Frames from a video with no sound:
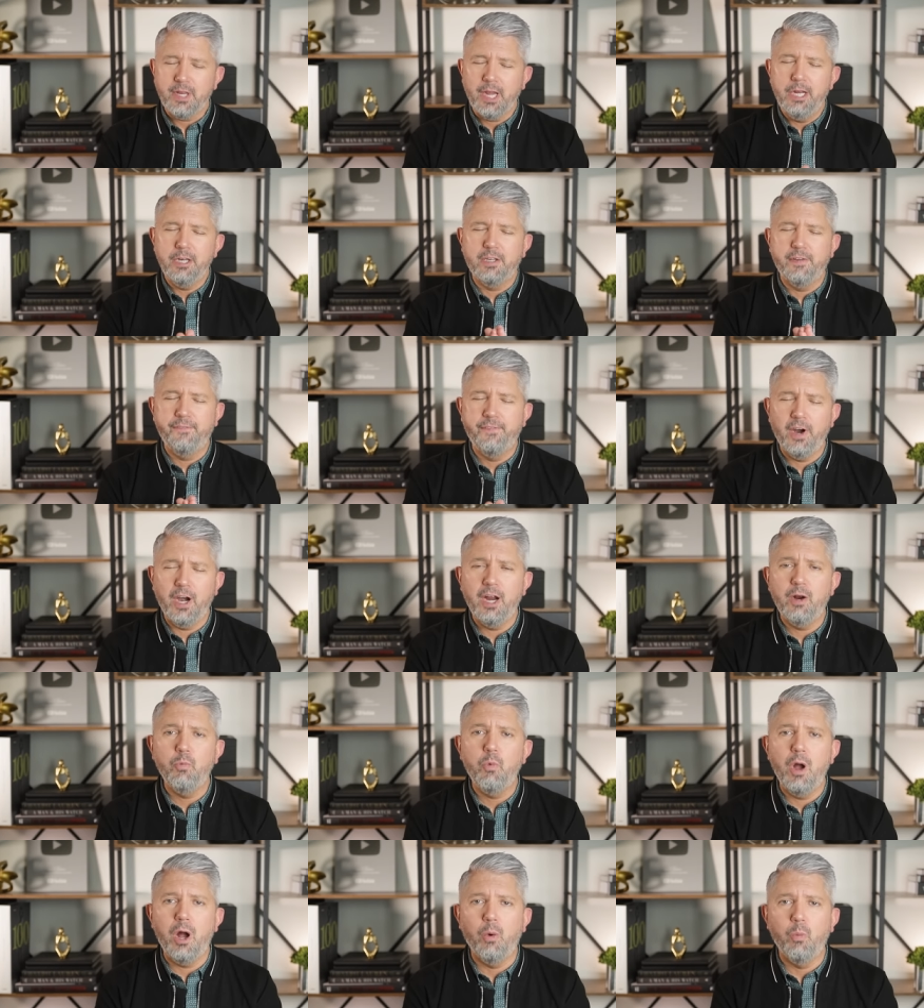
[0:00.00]
It's very
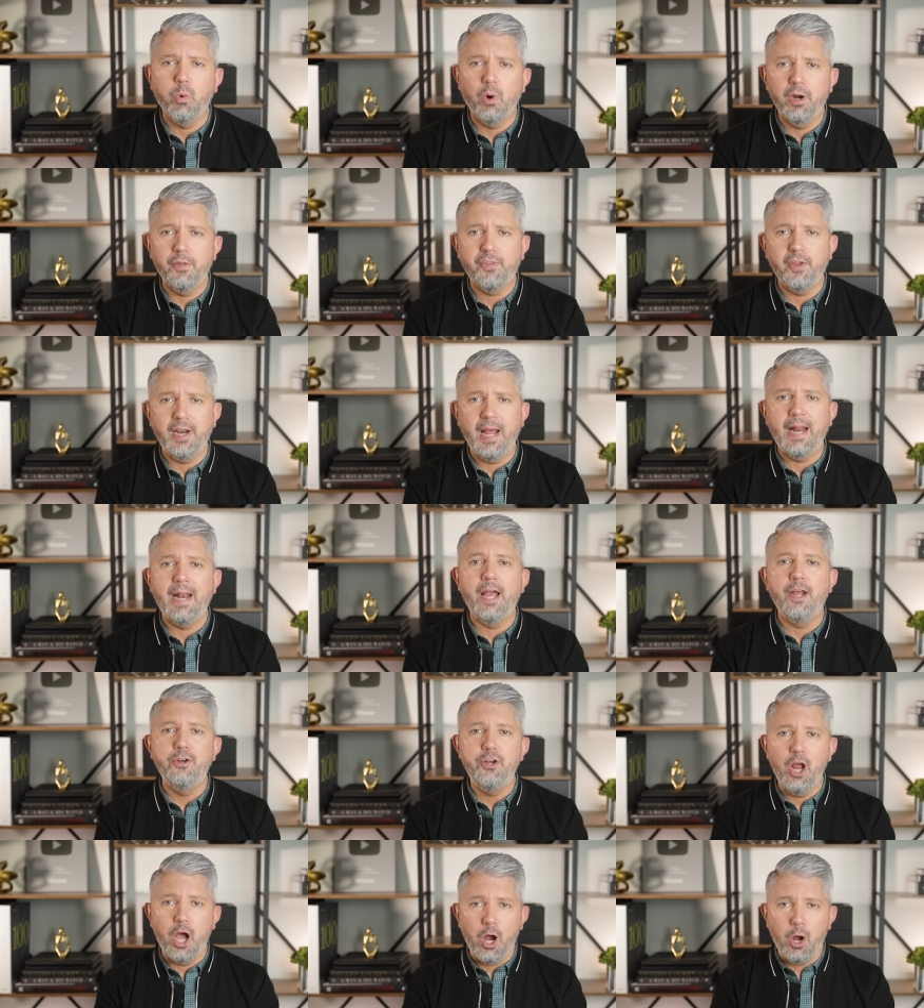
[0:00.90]
well worth it, and I
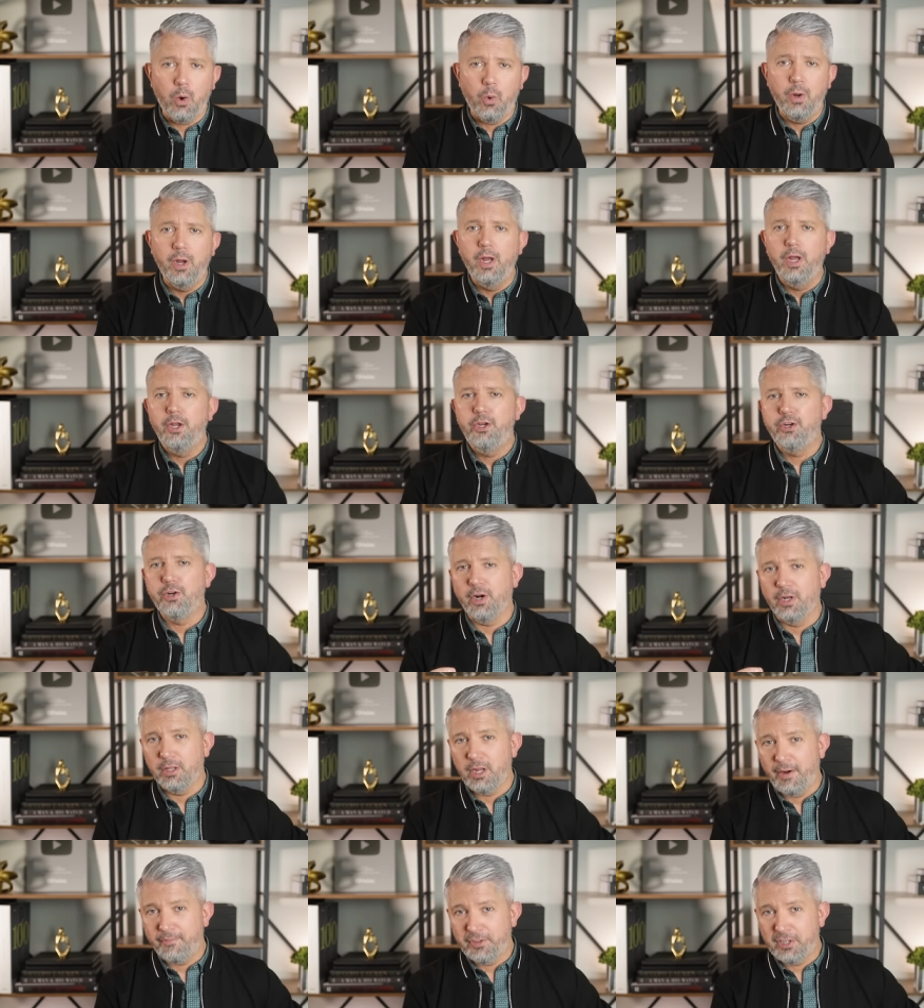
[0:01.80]
know you're
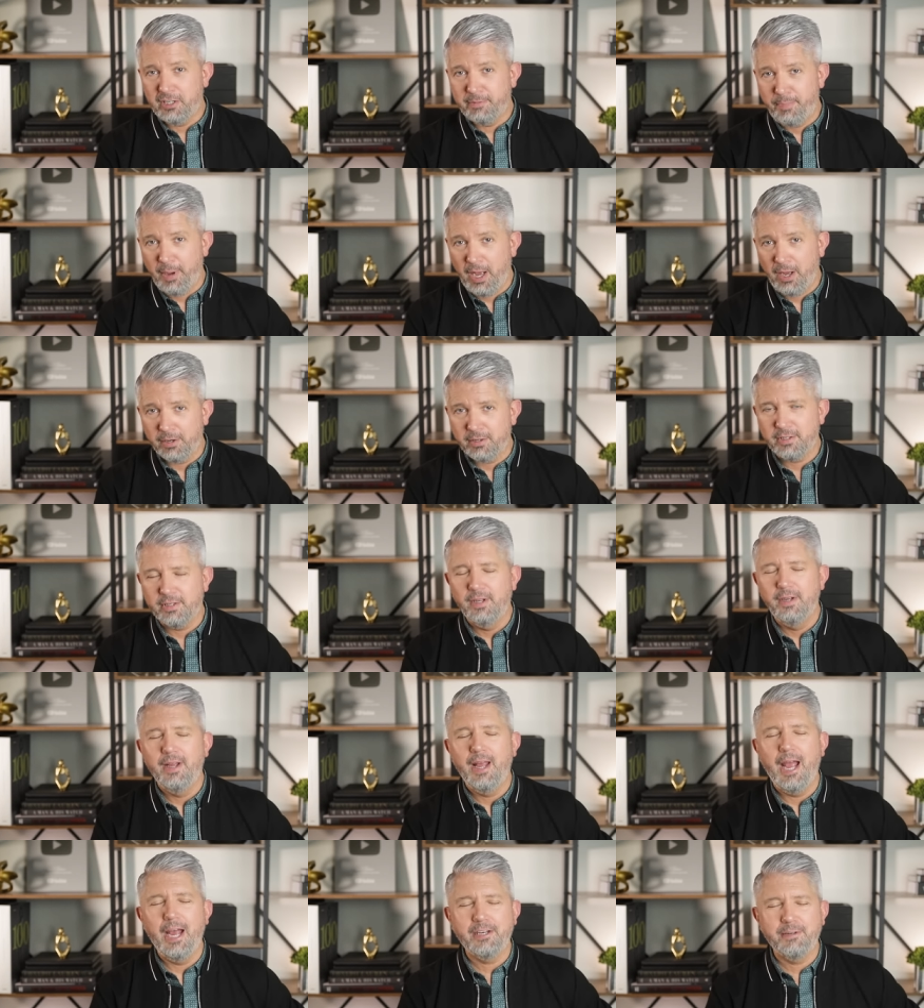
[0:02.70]
gonna love these belts
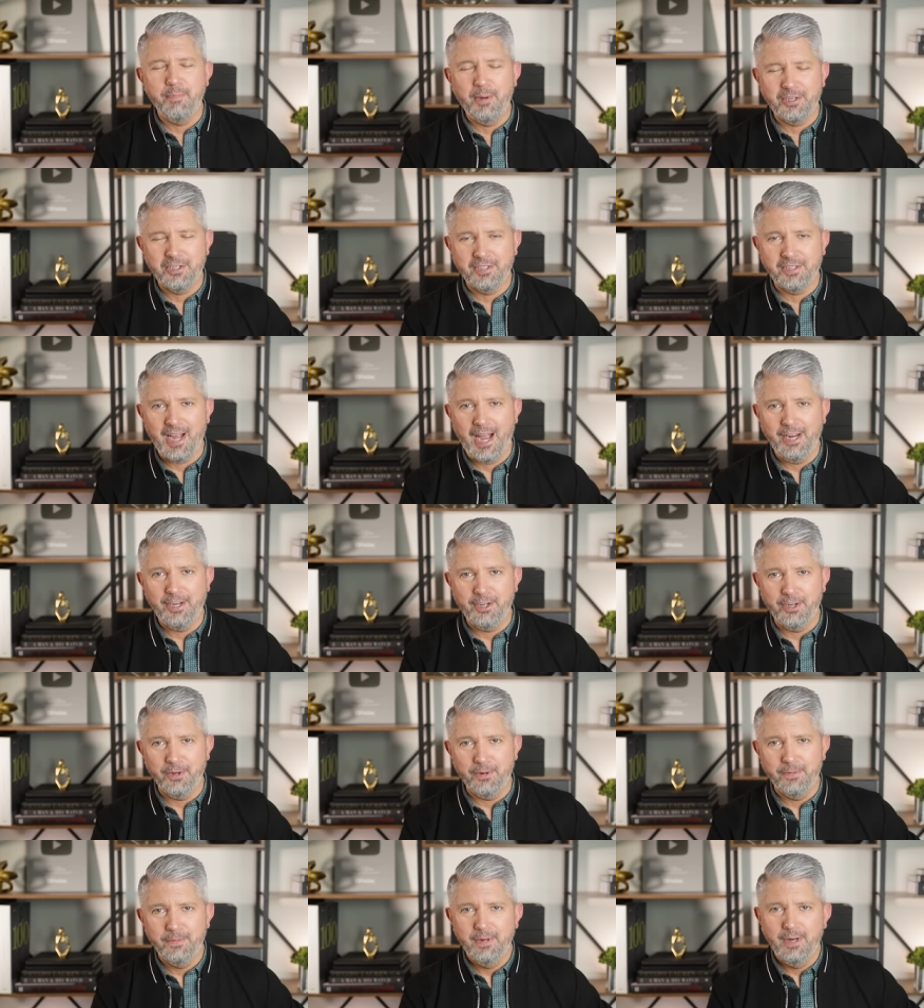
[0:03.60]
as much as I
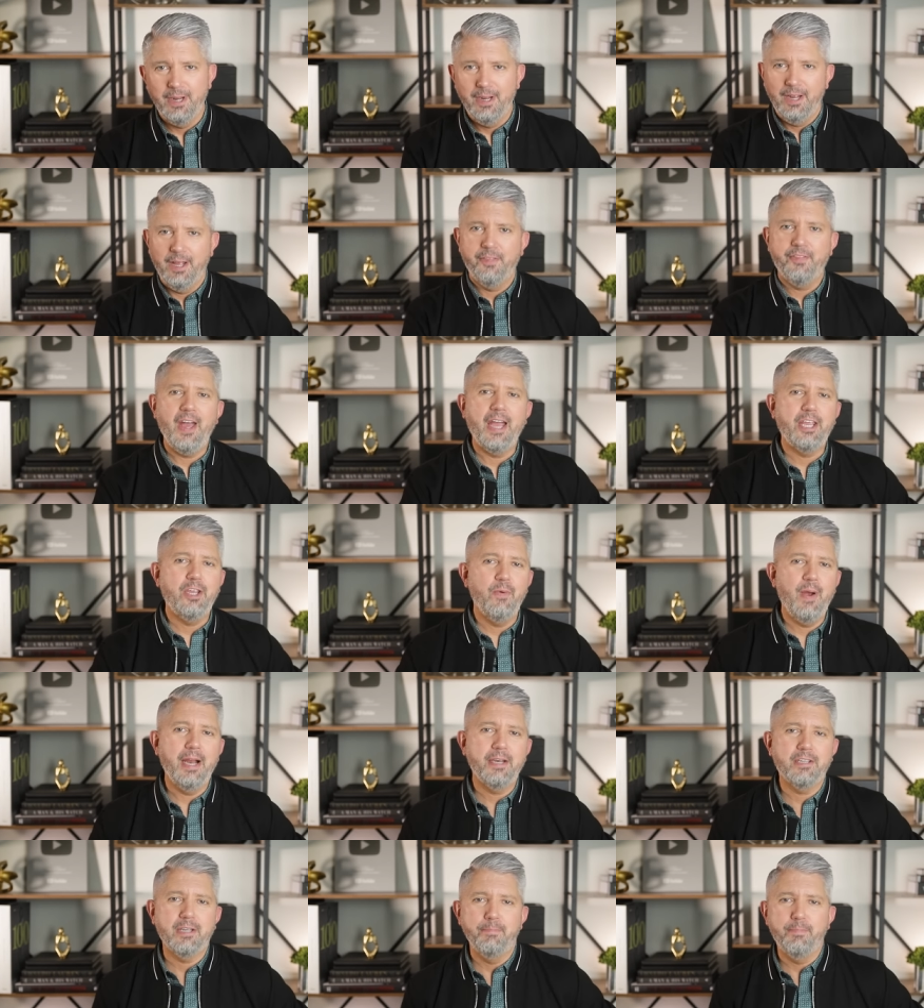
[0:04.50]
do. Thank you,
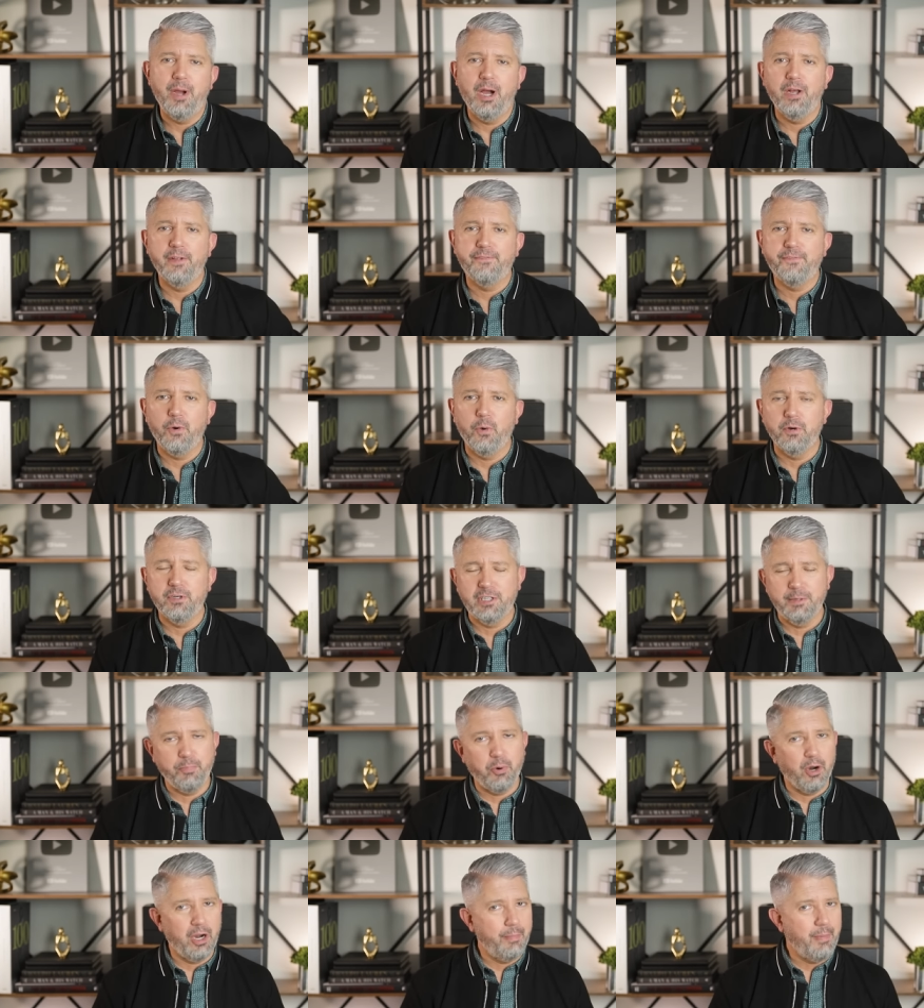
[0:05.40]
Anson Belt, for
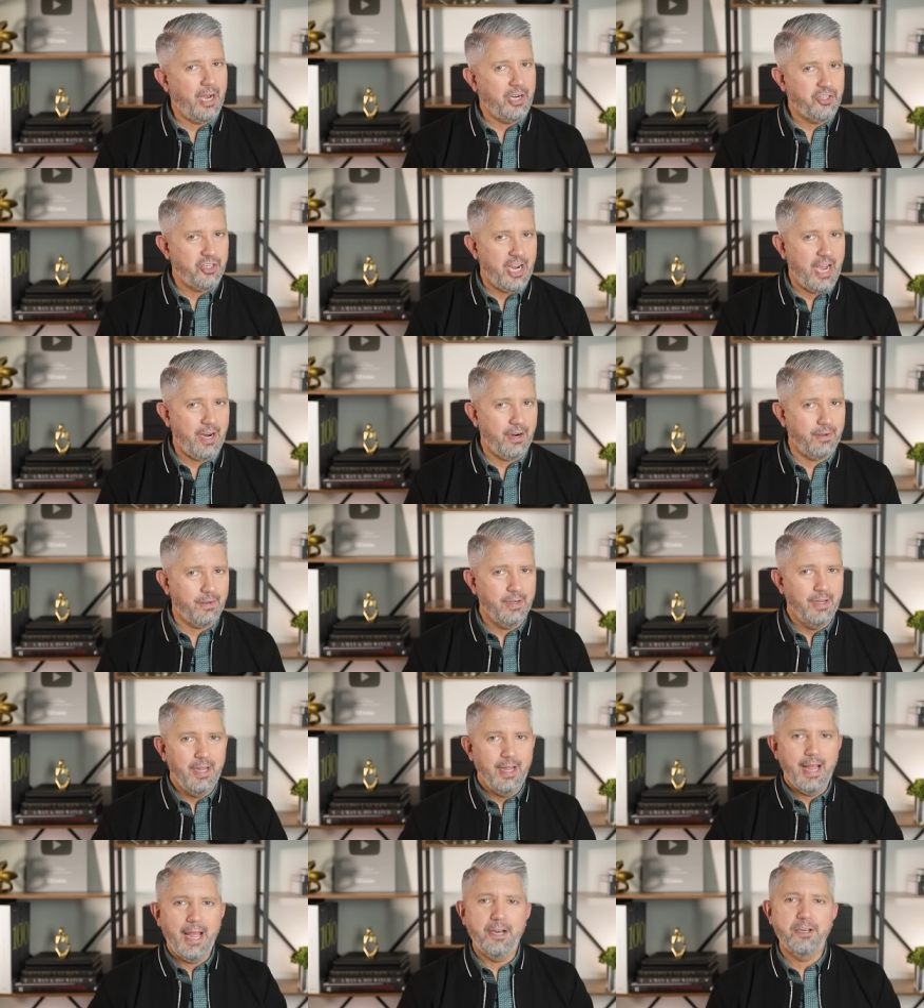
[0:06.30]
supporting my
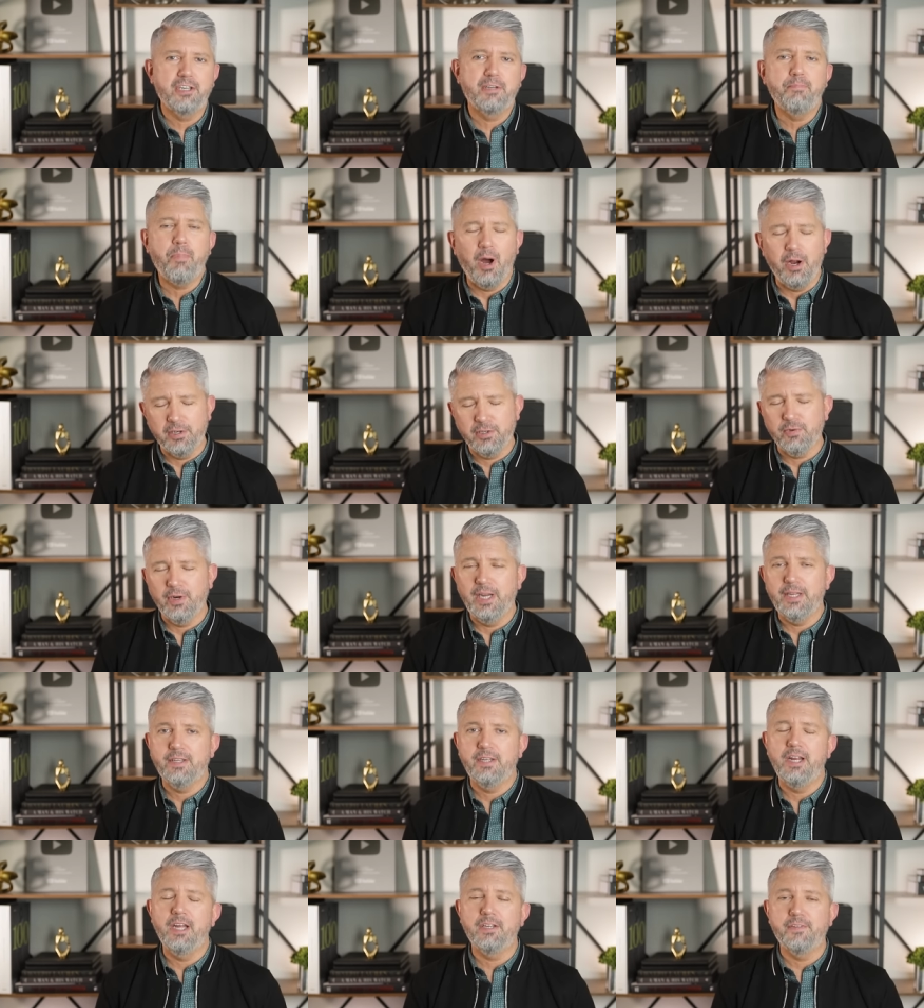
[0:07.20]
channel and
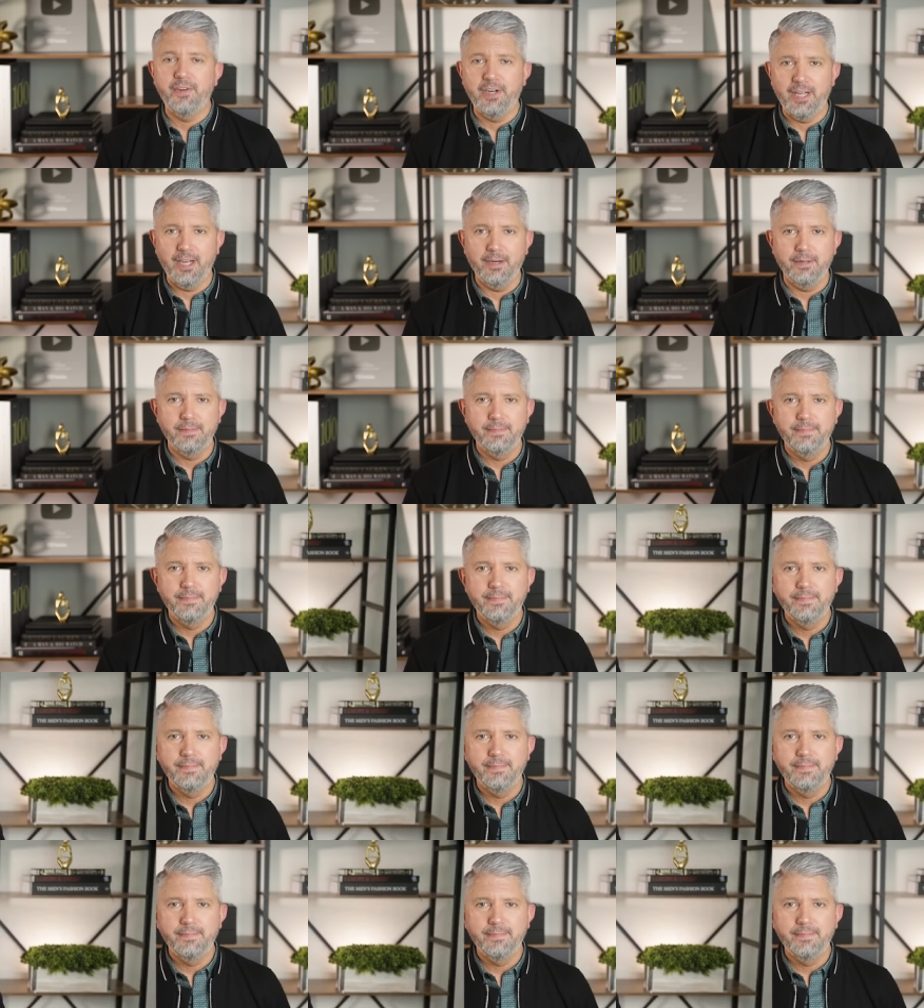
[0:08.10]
sponsoring today's video.